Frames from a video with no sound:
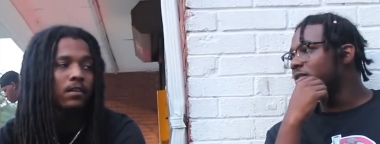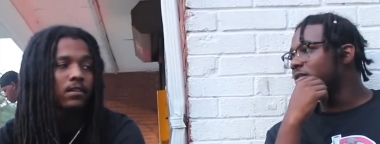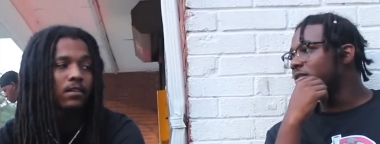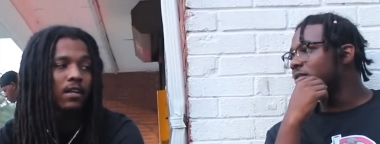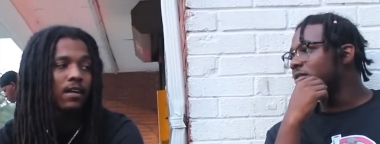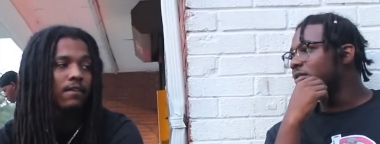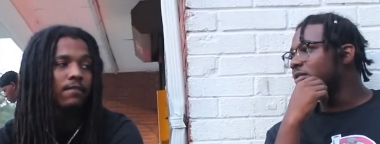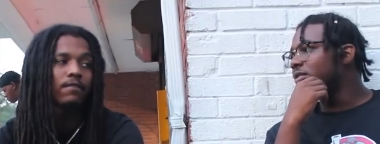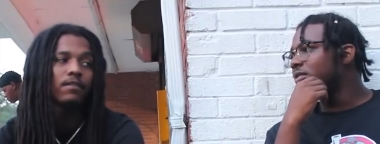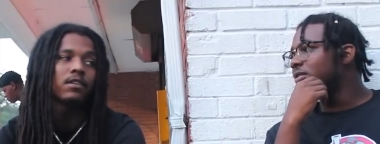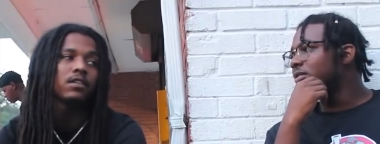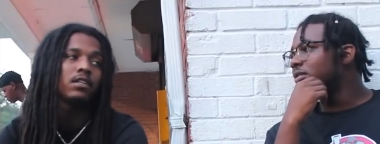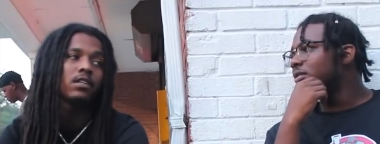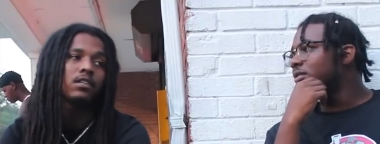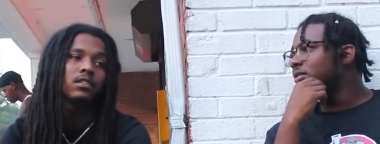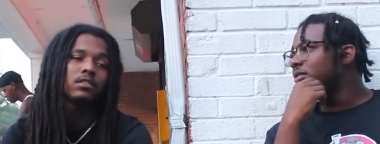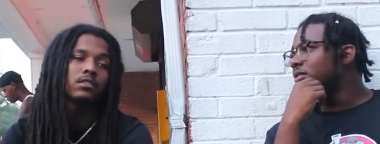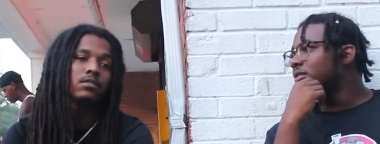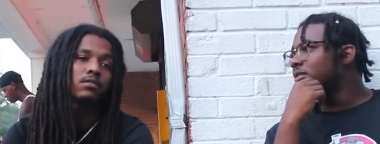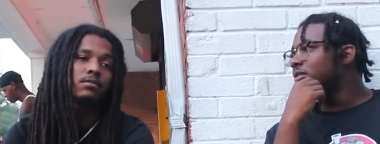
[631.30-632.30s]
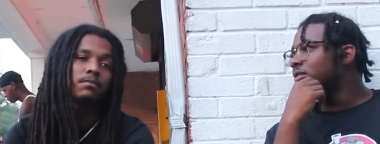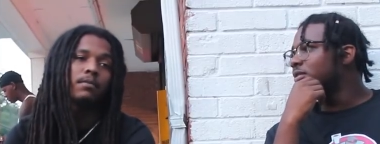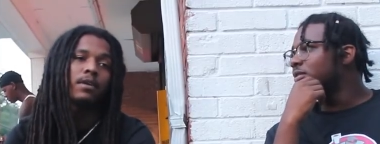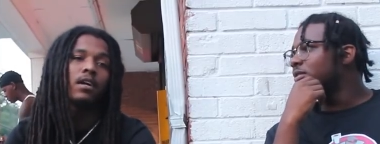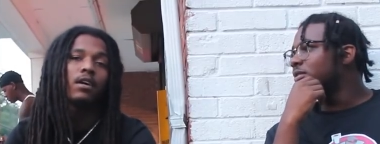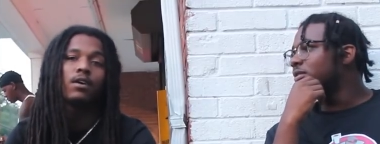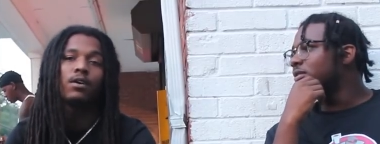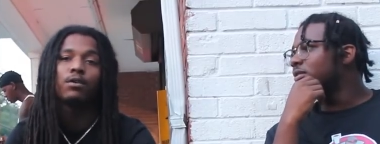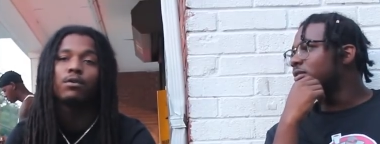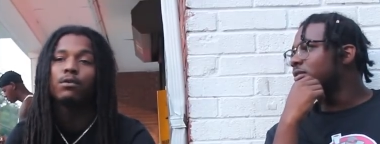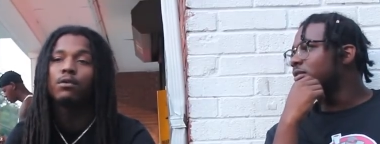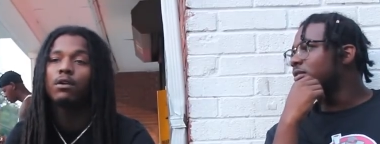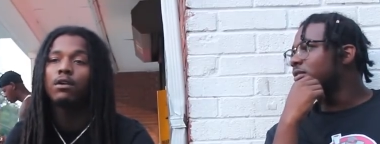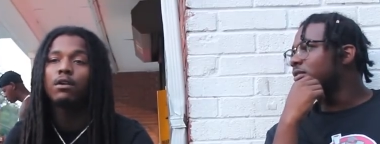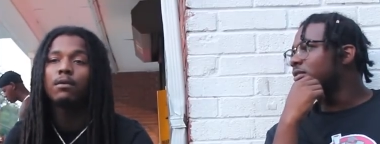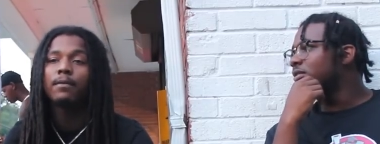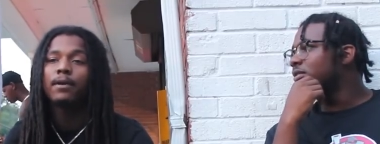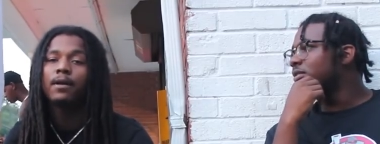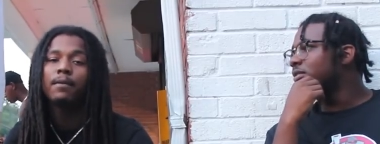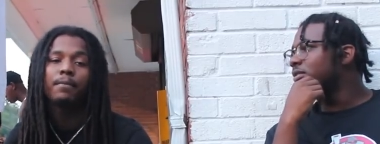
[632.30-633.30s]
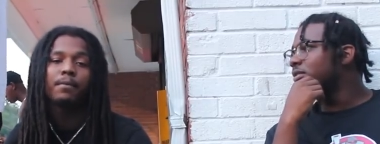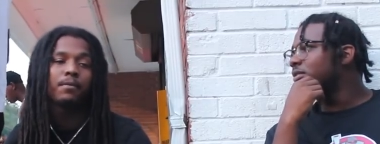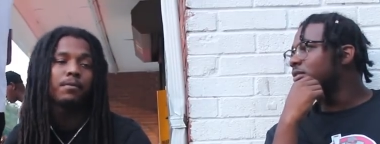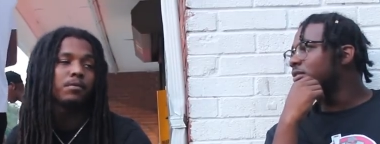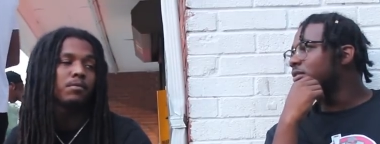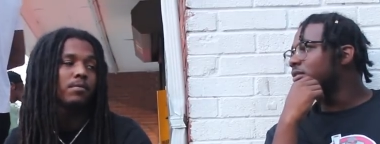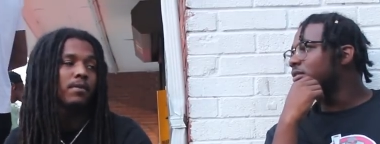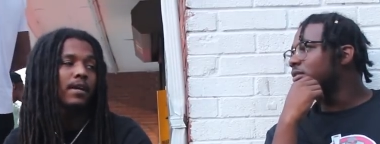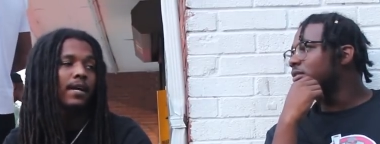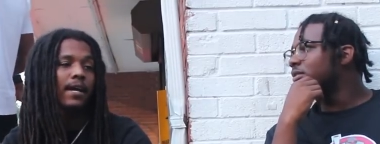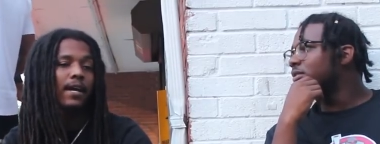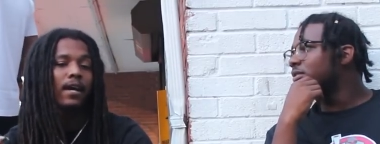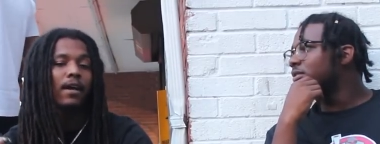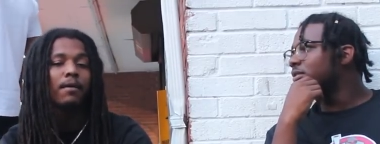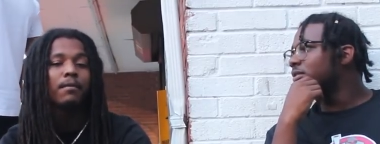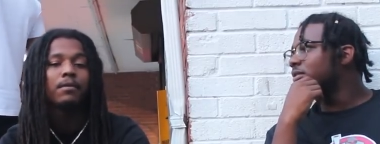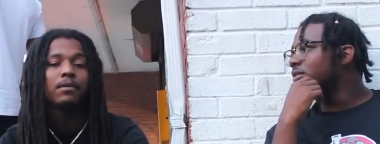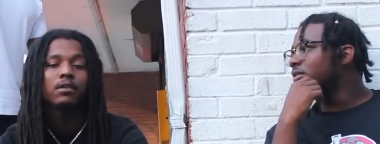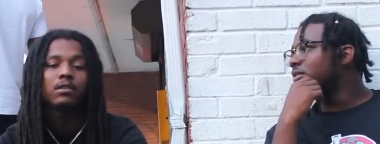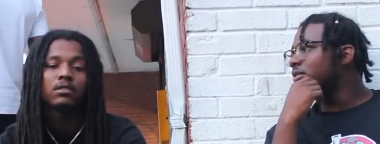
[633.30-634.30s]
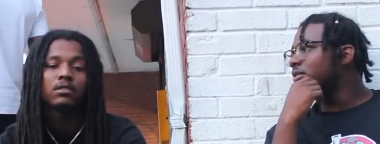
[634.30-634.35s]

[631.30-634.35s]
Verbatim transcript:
Speaker 1: Not really, cause my whole all my people behind me.